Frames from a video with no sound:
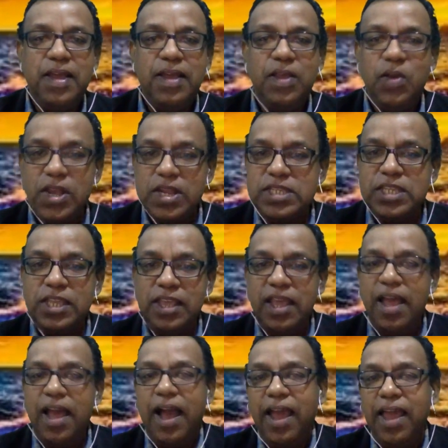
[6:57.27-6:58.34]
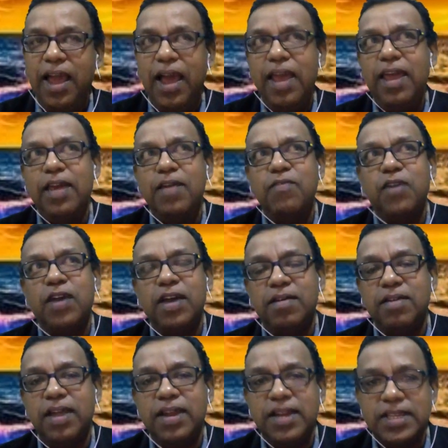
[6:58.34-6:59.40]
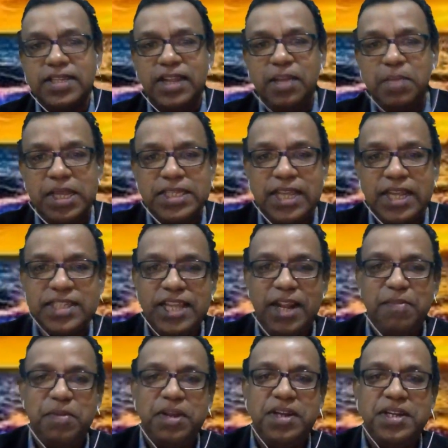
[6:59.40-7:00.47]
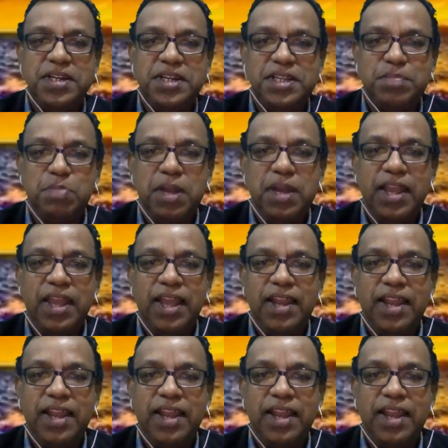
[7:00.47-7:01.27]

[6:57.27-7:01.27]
You can see I I have uh, recently my son celebrated his birthday, and